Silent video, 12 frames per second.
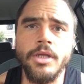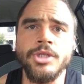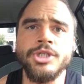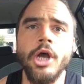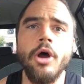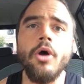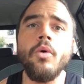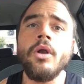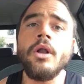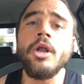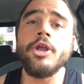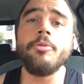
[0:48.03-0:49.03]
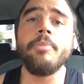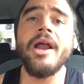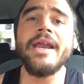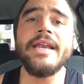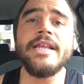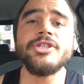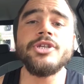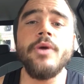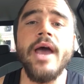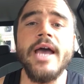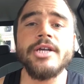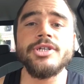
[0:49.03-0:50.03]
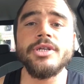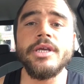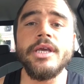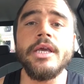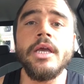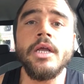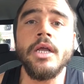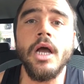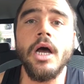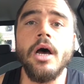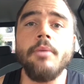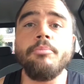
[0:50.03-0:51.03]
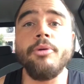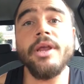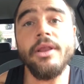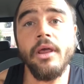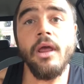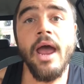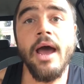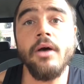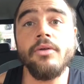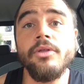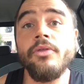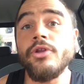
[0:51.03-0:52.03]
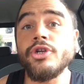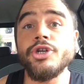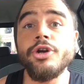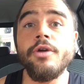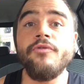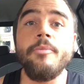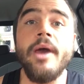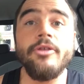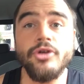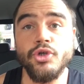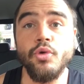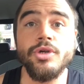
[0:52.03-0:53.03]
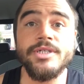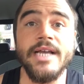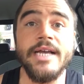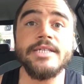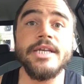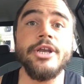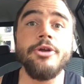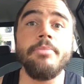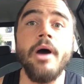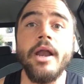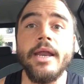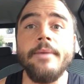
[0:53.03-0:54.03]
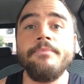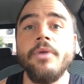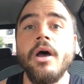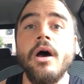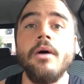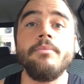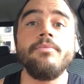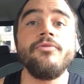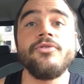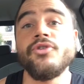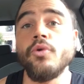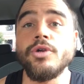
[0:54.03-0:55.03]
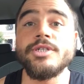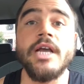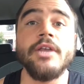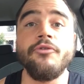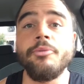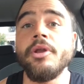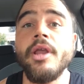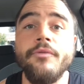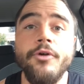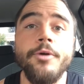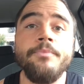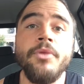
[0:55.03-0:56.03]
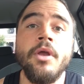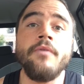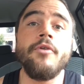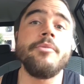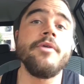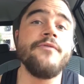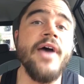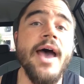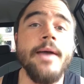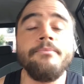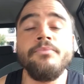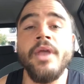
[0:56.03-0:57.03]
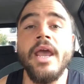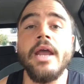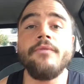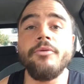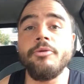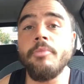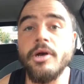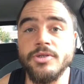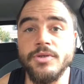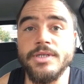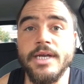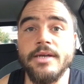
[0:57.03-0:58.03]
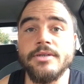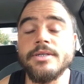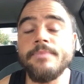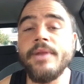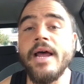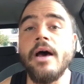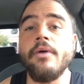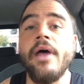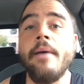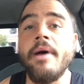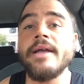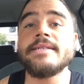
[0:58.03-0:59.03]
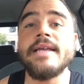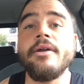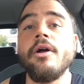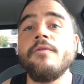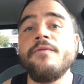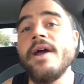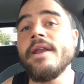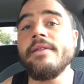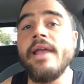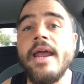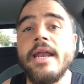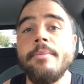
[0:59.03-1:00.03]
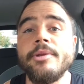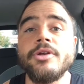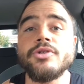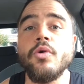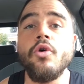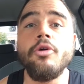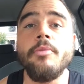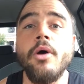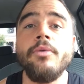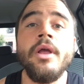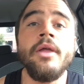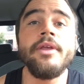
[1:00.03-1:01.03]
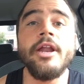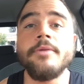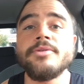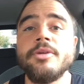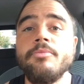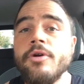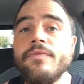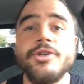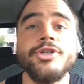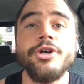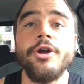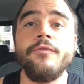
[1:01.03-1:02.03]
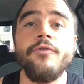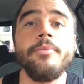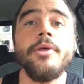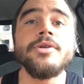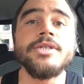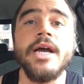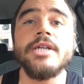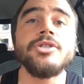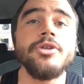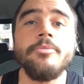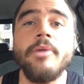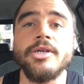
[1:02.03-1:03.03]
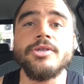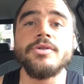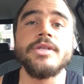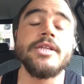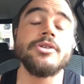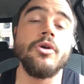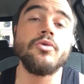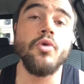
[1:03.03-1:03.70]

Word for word: So your body needs to actually um, bring out the sugar from other storage sites in your body, um, storage sites from your liver, from your fat, and from your muscle cells. Now that might sound all fine and dandy, but there's a hormone that helps to move the sugar from those sites to the muscles. That's called